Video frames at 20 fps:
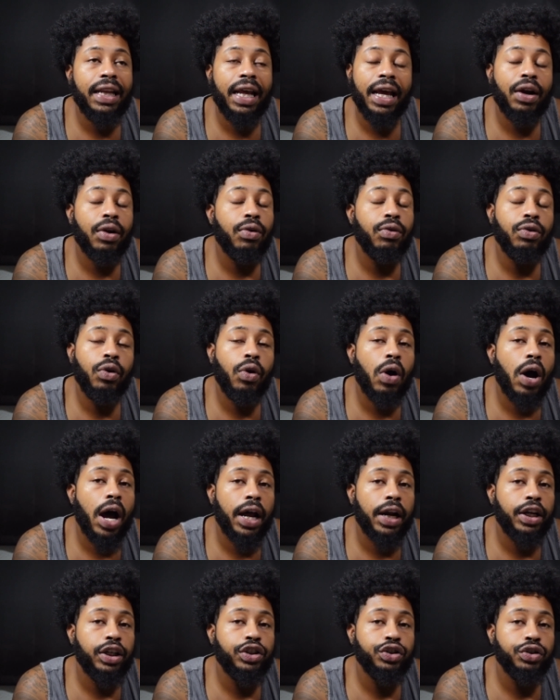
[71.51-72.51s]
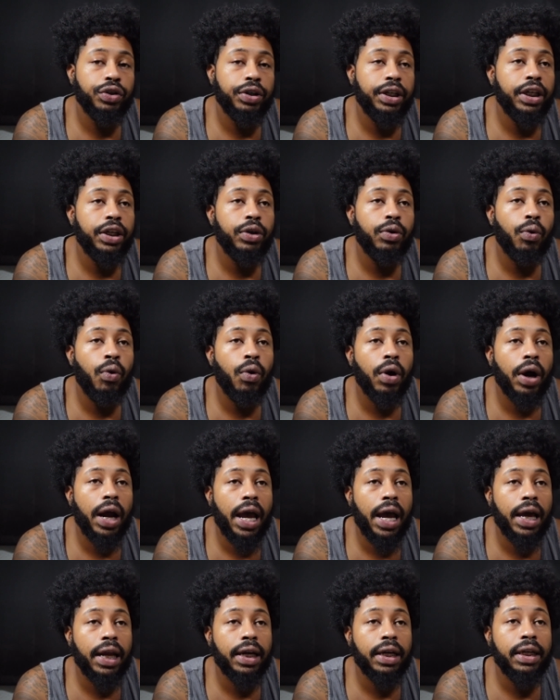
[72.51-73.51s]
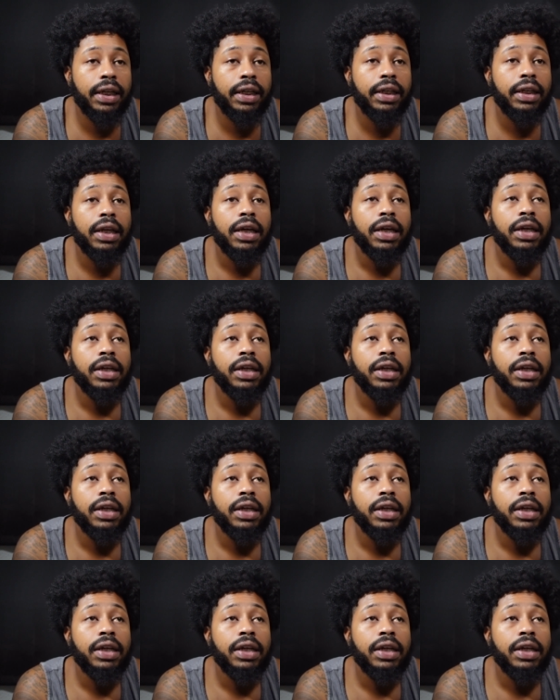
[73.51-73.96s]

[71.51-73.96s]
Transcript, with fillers: they don't know how to treat it or handle it.